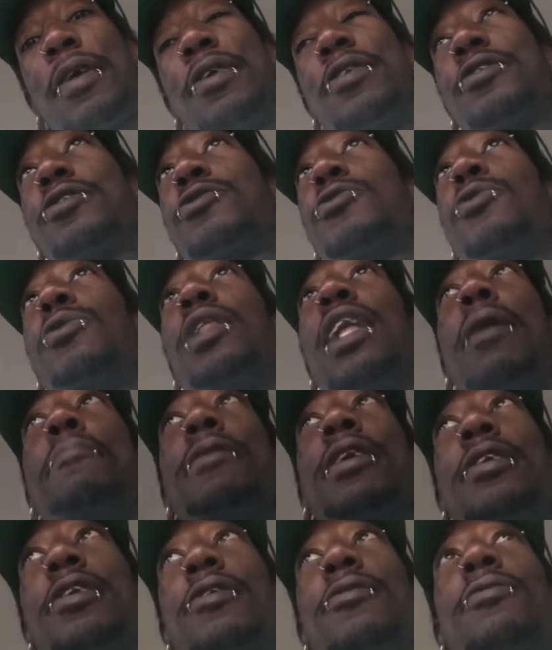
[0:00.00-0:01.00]
Sue, let
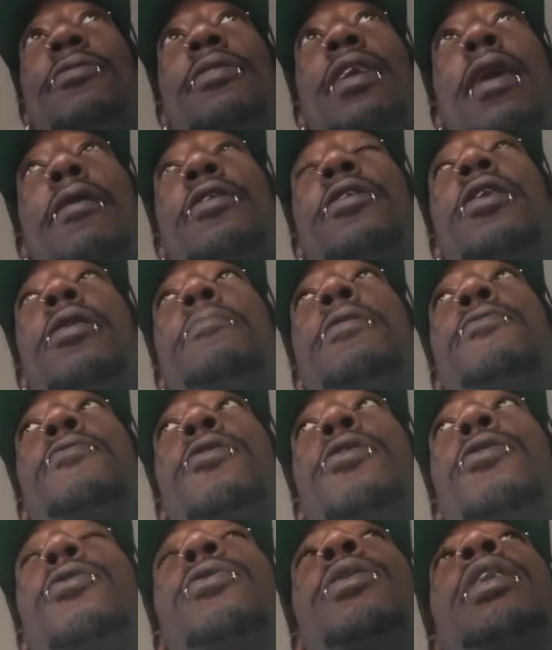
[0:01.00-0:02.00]
me know. I could be
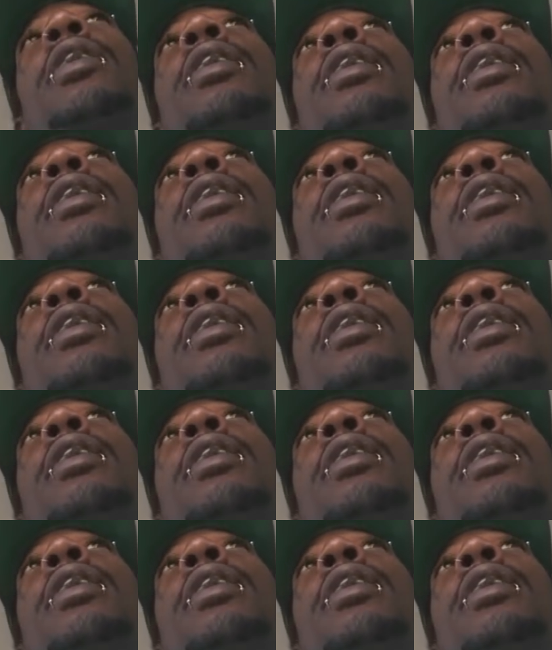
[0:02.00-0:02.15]
wrong